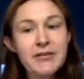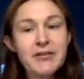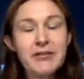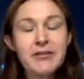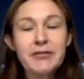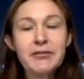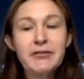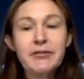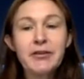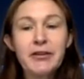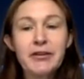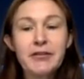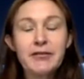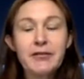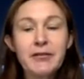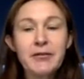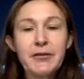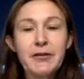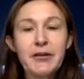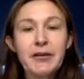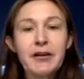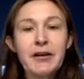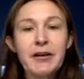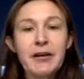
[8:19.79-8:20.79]
to look
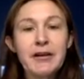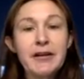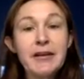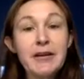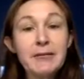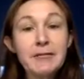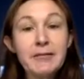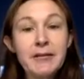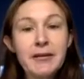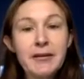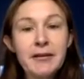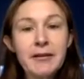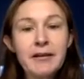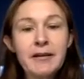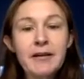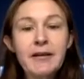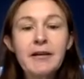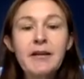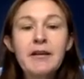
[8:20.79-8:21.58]
for a keyword.